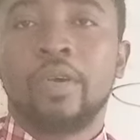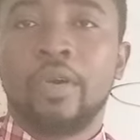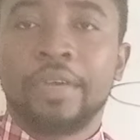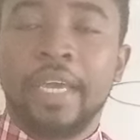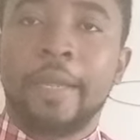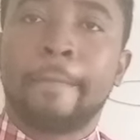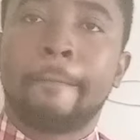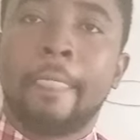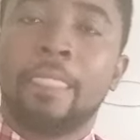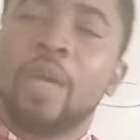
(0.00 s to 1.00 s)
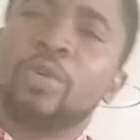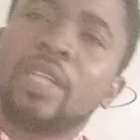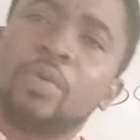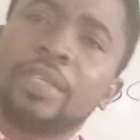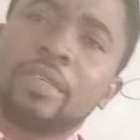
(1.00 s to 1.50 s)
Okay, now
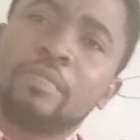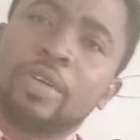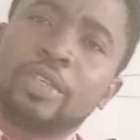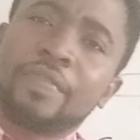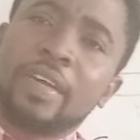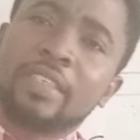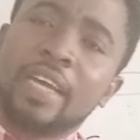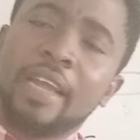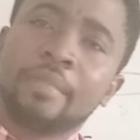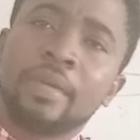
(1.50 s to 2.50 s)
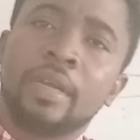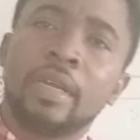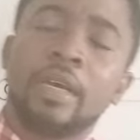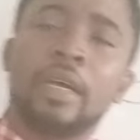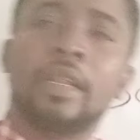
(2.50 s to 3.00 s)
without wasting much of our time,
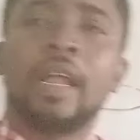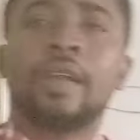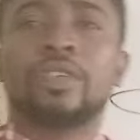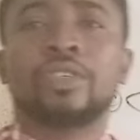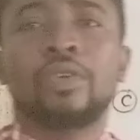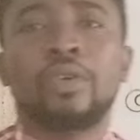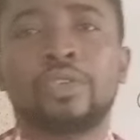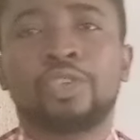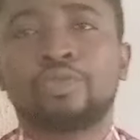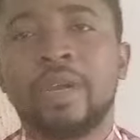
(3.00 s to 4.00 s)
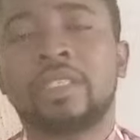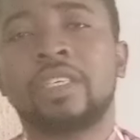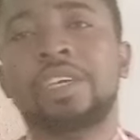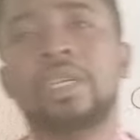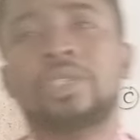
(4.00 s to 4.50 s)
let us go
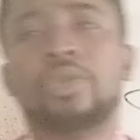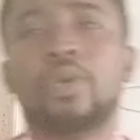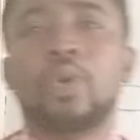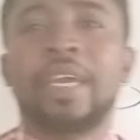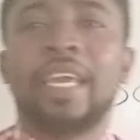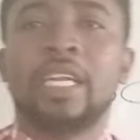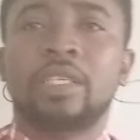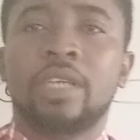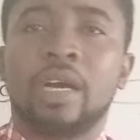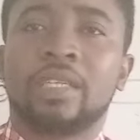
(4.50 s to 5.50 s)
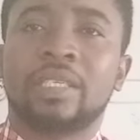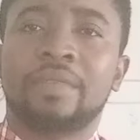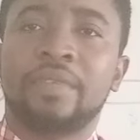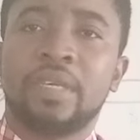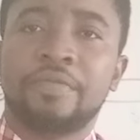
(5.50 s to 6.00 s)
straight into
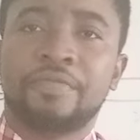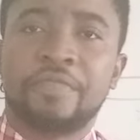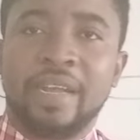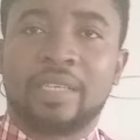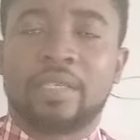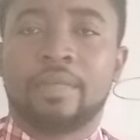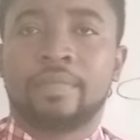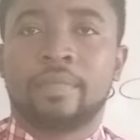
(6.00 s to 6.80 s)
inductive effect.